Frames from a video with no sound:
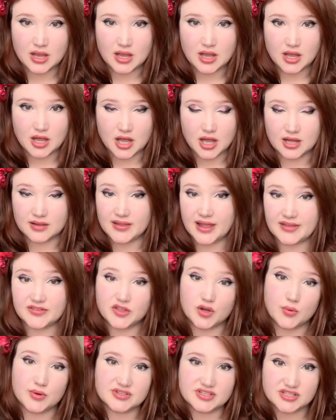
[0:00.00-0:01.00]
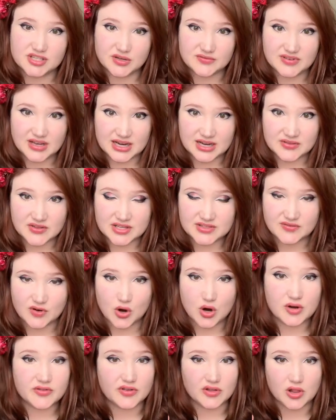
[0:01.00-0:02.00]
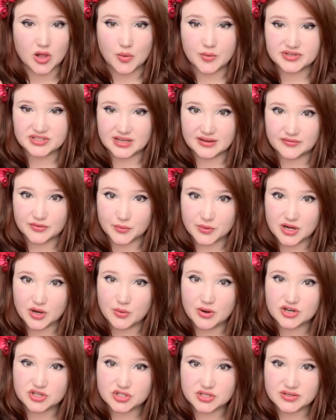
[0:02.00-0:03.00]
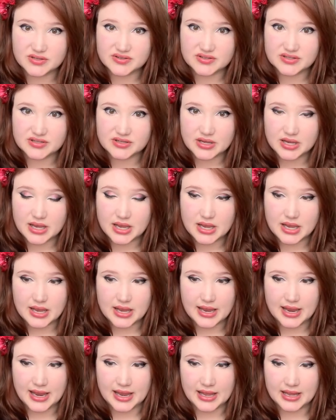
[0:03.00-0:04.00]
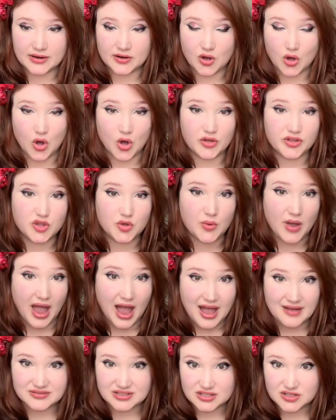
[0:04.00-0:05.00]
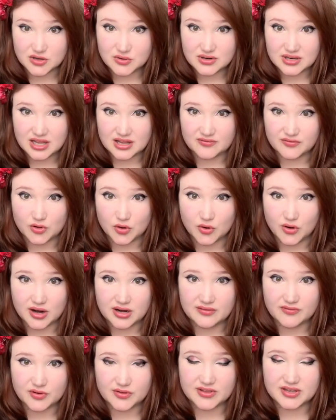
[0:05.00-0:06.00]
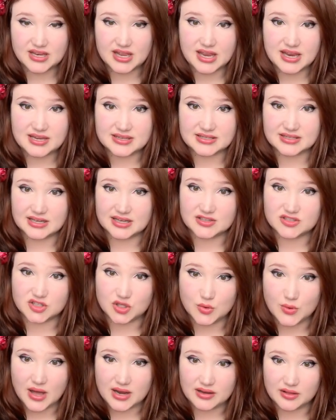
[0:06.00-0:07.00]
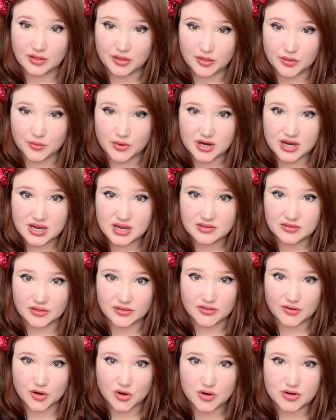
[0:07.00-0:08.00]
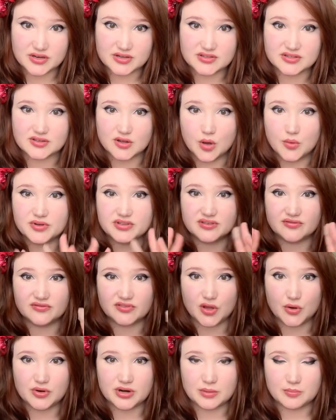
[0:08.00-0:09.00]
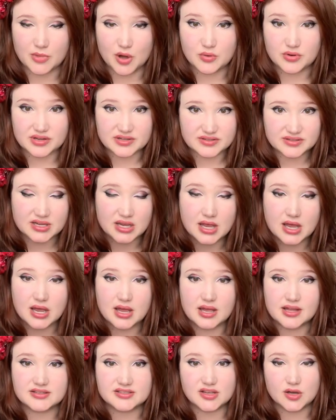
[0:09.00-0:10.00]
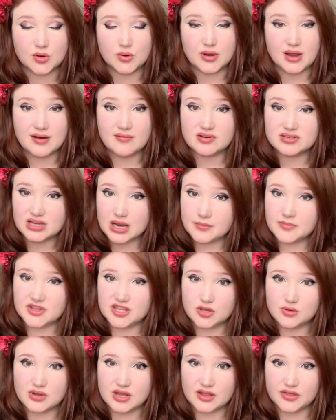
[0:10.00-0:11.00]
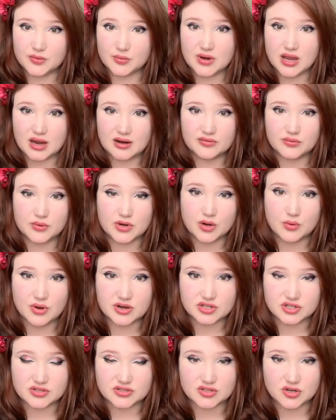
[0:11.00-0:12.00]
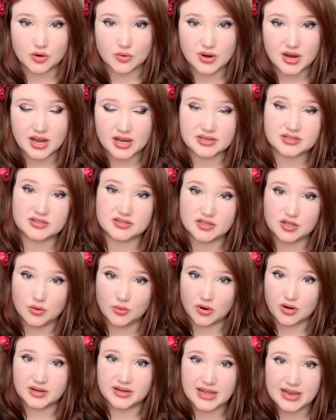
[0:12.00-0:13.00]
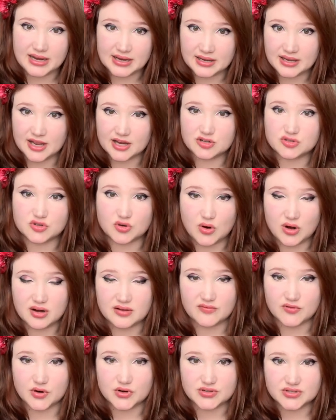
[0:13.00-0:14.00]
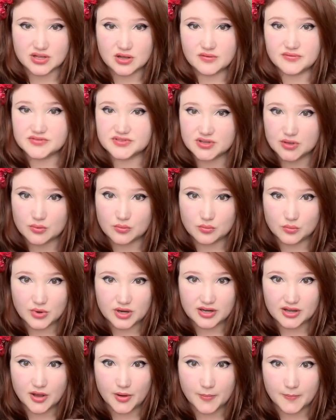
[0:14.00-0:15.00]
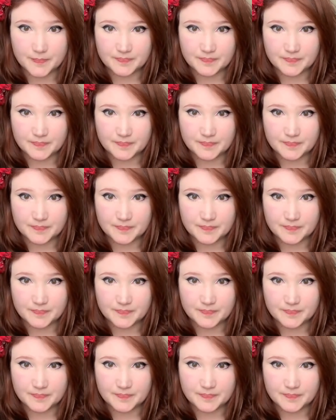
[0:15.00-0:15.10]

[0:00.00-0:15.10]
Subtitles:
Like the quizzes you've taken thus far, they'll always have 3 questions, and all you have to do to get full credit for the day is to get 2 out of the 3. The third is always a floating bonus. And so every time that you get 3 out of 3 questions correct, you are netting extra credit for yourself. So way to go.